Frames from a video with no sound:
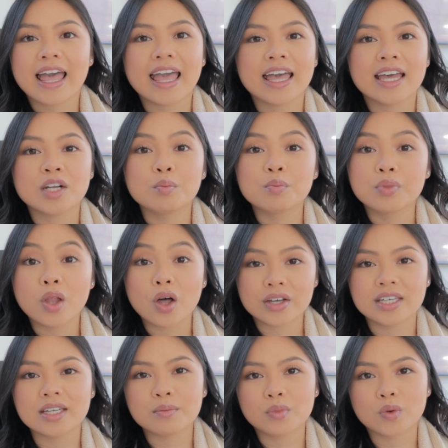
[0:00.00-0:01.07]
and
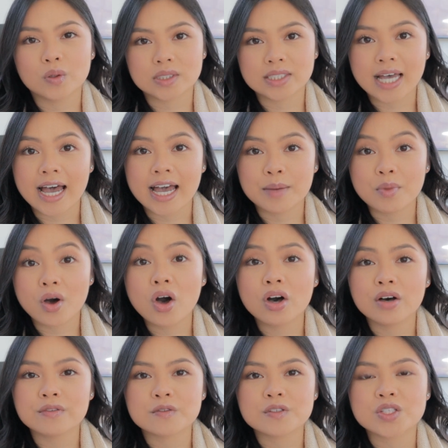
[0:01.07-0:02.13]
blocking more time
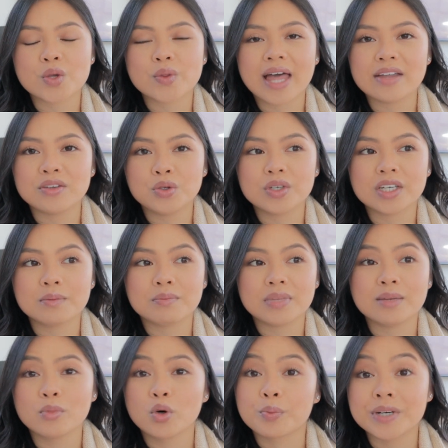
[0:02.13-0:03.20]
off so that you can
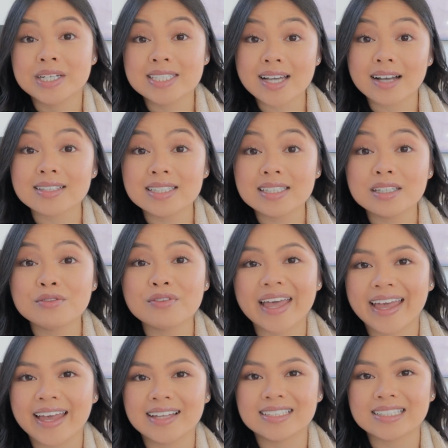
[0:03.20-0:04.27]
be more productive
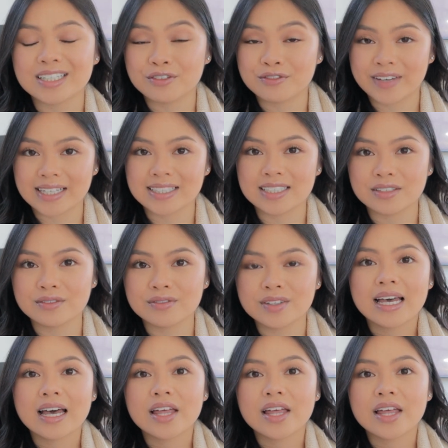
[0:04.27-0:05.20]
and effective.